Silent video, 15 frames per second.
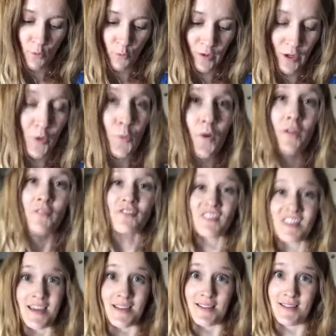We don't want
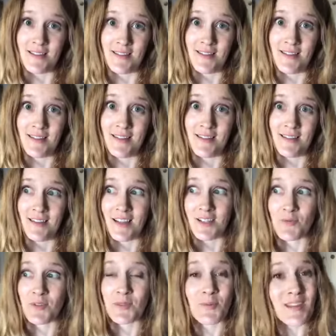fleas
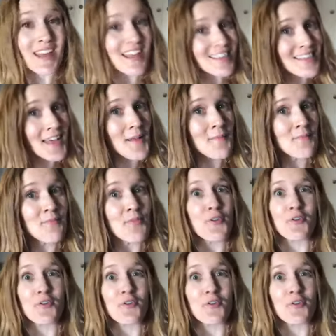because once we get them,